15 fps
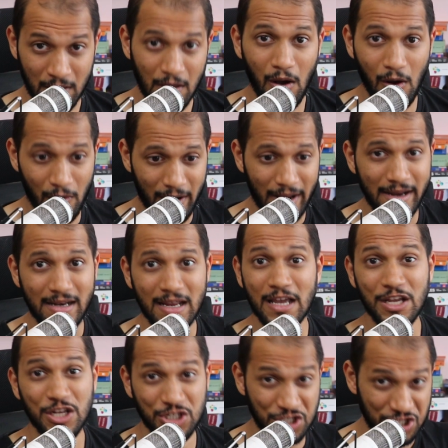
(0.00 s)
All right,
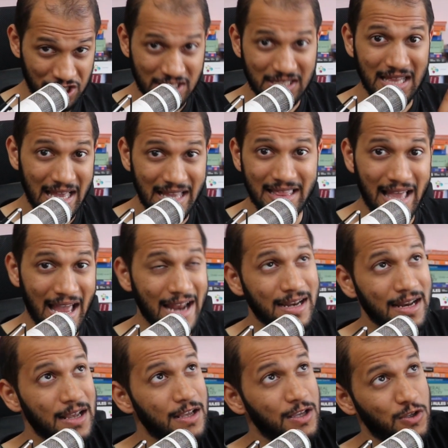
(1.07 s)
just like that,
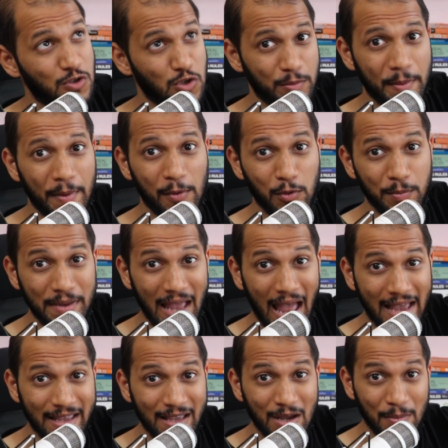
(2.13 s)
Superman would be
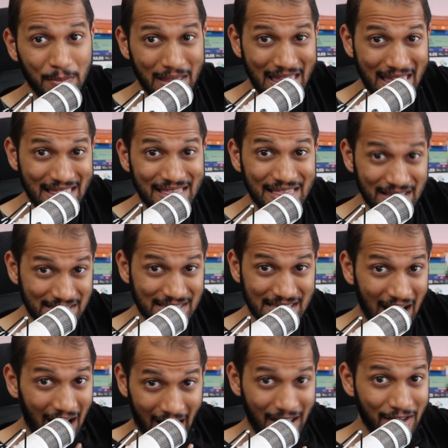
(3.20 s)
hanging up in the
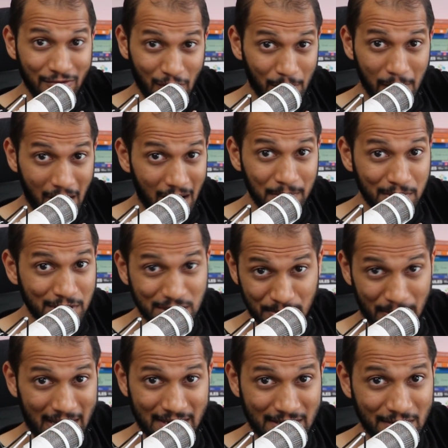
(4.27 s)
sky from our
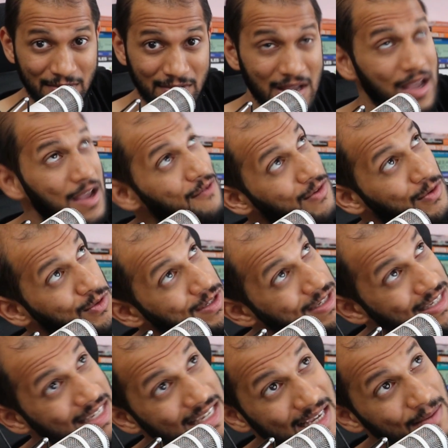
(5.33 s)
perspective. We would
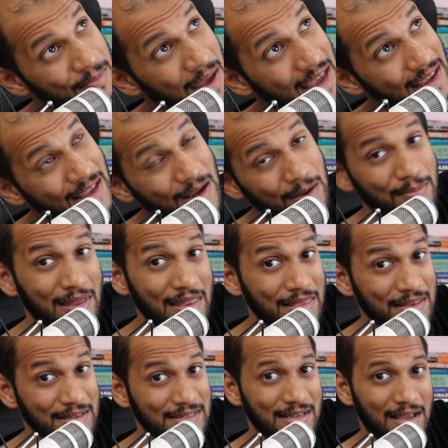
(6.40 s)
see him hanging up in
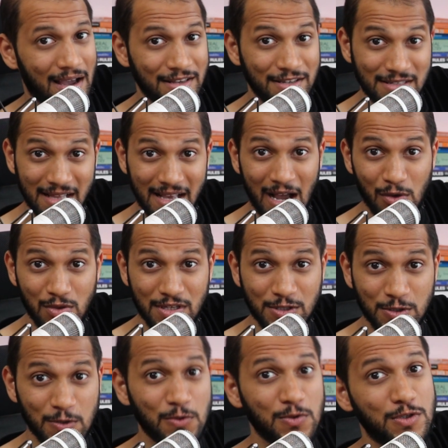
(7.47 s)
the sky, just like how this
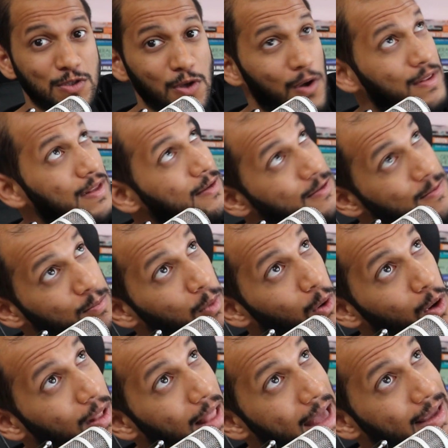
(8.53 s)
dude saw the
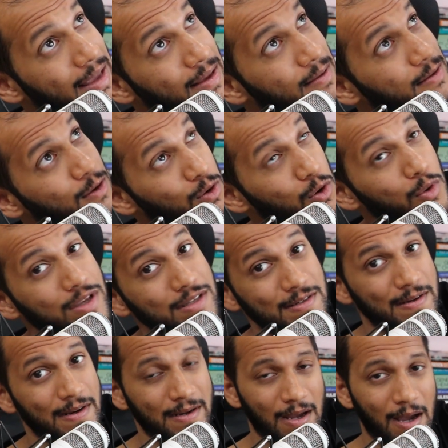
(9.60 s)
ball hanging, you know, going
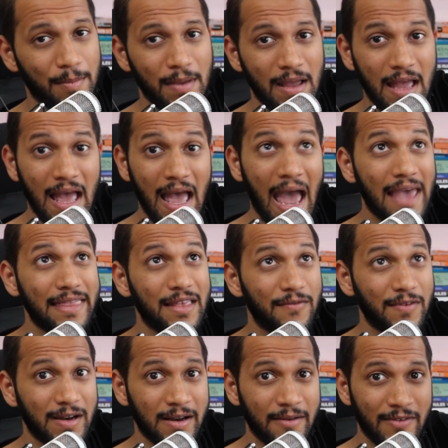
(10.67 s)
straight up. And then
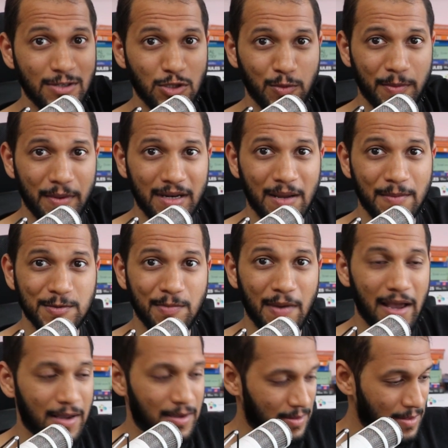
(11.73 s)
when, when Superman comes
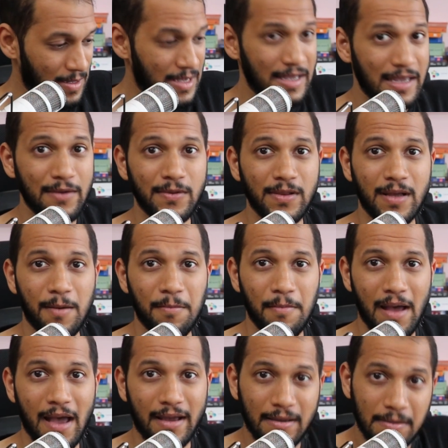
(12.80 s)
back, he will come
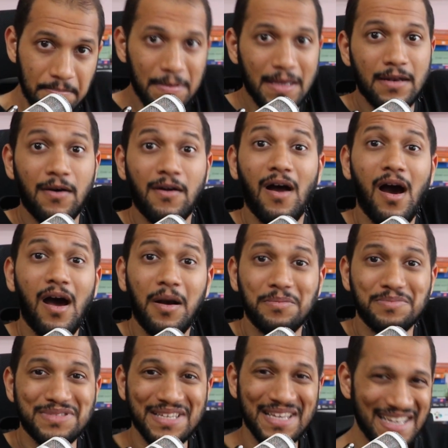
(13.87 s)
back in our
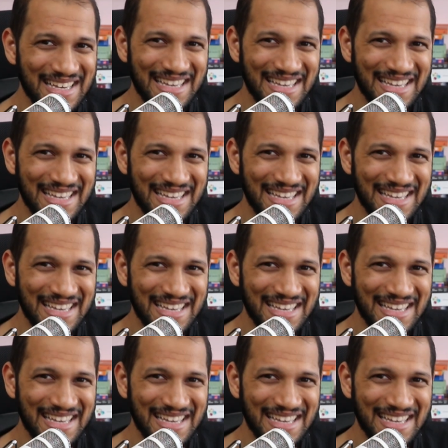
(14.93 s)
arms,